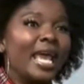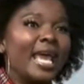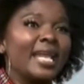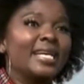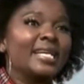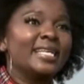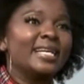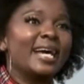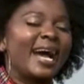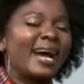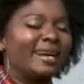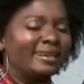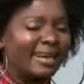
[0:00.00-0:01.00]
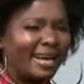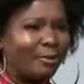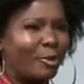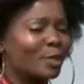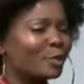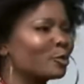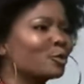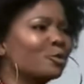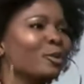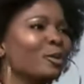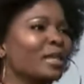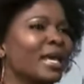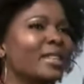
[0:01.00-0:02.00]
And I went to
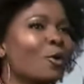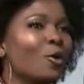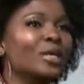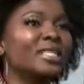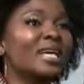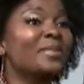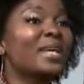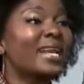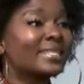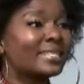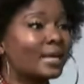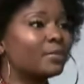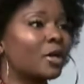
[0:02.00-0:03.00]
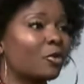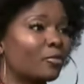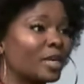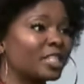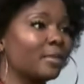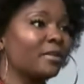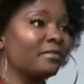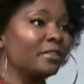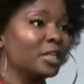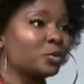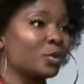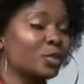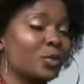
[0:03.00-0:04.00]
school there. The only time that I stepped out of Mashamba
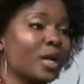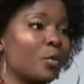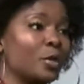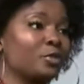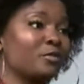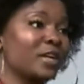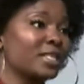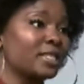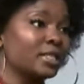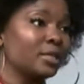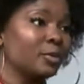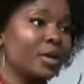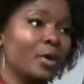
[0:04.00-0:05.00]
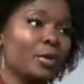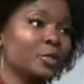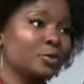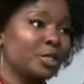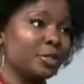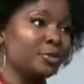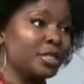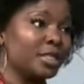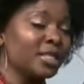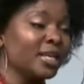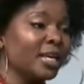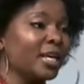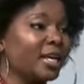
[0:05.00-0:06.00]
village was when I went to varsity, when I went to
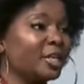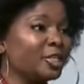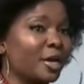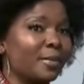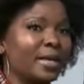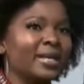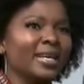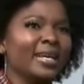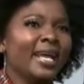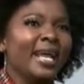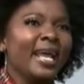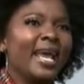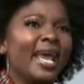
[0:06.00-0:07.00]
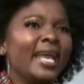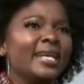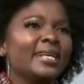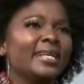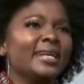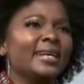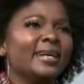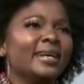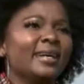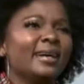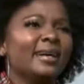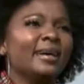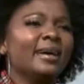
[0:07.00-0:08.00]
DUT in Durban. And
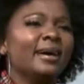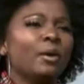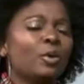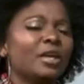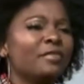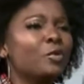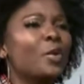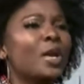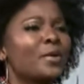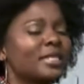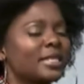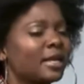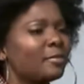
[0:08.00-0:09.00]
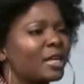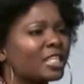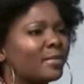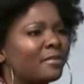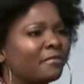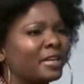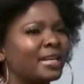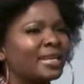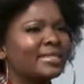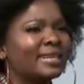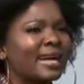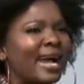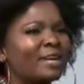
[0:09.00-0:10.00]
even when I was still in Mashamba
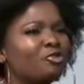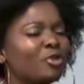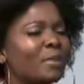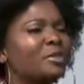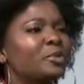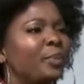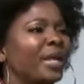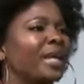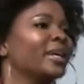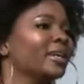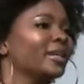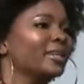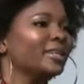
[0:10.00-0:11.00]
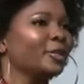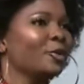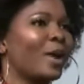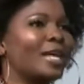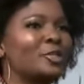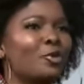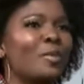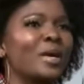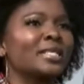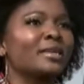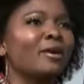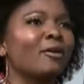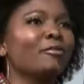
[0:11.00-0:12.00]
village, I dreamt big. I saw
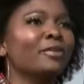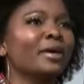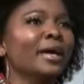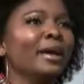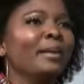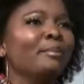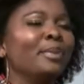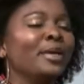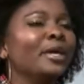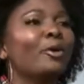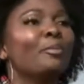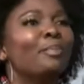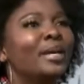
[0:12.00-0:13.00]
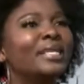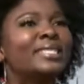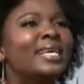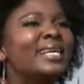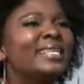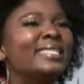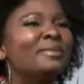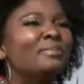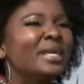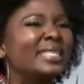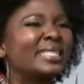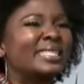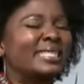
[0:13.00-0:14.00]
myself being on big stages,
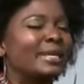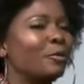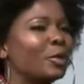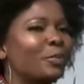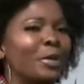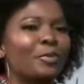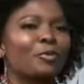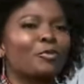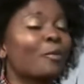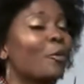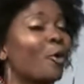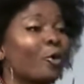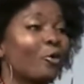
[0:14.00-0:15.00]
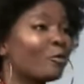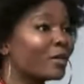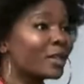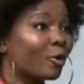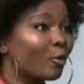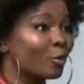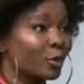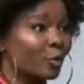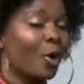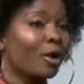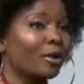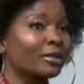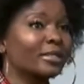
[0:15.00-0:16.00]
mixing with people from all over the
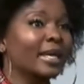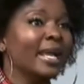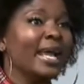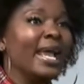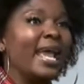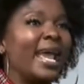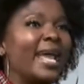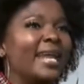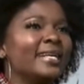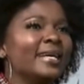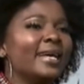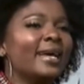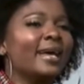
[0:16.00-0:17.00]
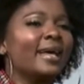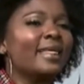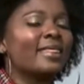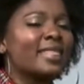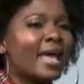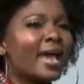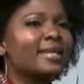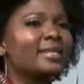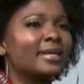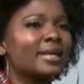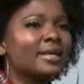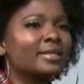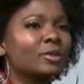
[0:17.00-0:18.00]
world. And that
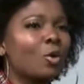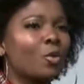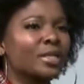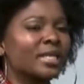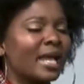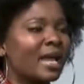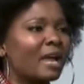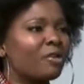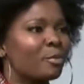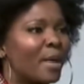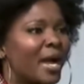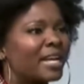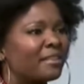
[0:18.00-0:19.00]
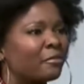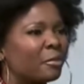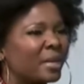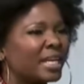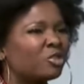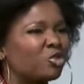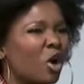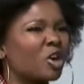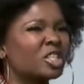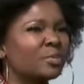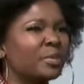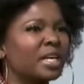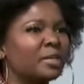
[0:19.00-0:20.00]
is always a reminder for me. It
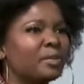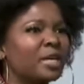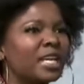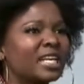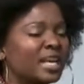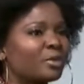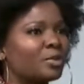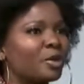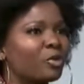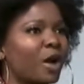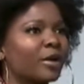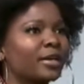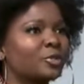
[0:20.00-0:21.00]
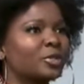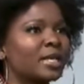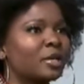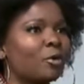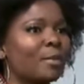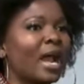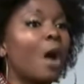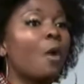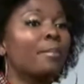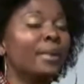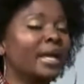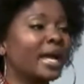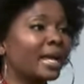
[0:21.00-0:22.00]
grounds me. It keeps me grounded to say no matter how
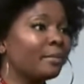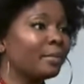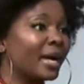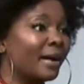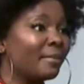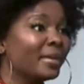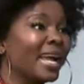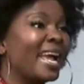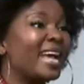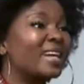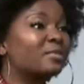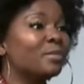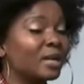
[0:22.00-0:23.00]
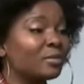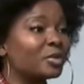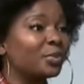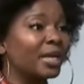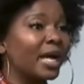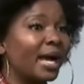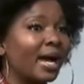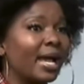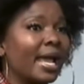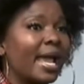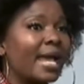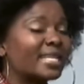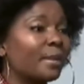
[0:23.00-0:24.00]
big I can become as Madam Speaker,
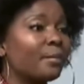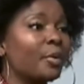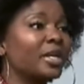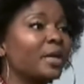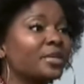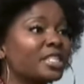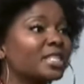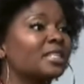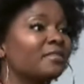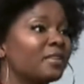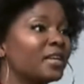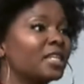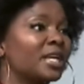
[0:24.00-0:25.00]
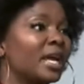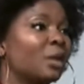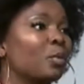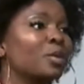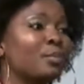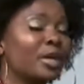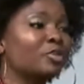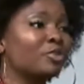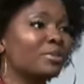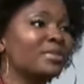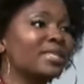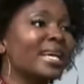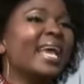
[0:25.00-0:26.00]
at some point I was just a village girl with big
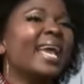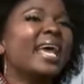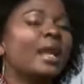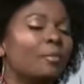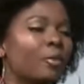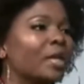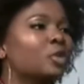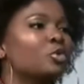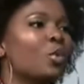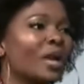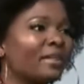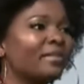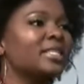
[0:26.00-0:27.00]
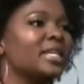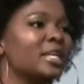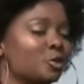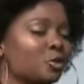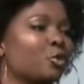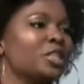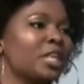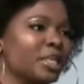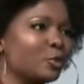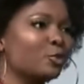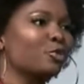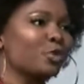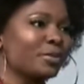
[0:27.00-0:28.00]
dreams, and I'm going to do whatever it takes to go chase
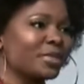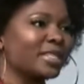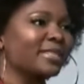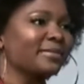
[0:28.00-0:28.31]
those dreams.